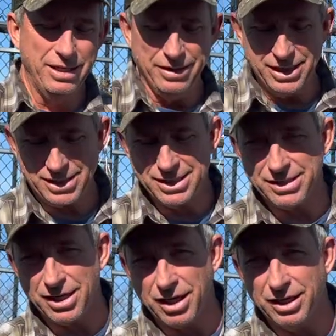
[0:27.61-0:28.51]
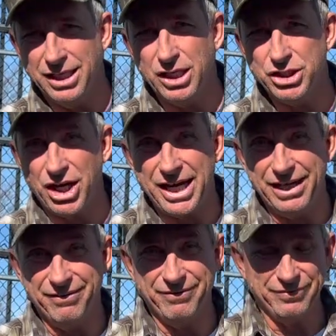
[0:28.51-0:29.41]
This is uh, Little
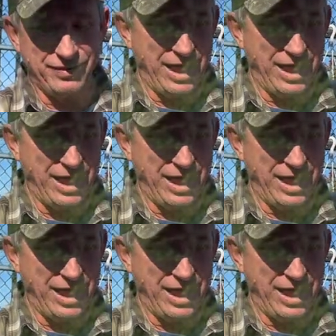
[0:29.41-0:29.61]
Giant,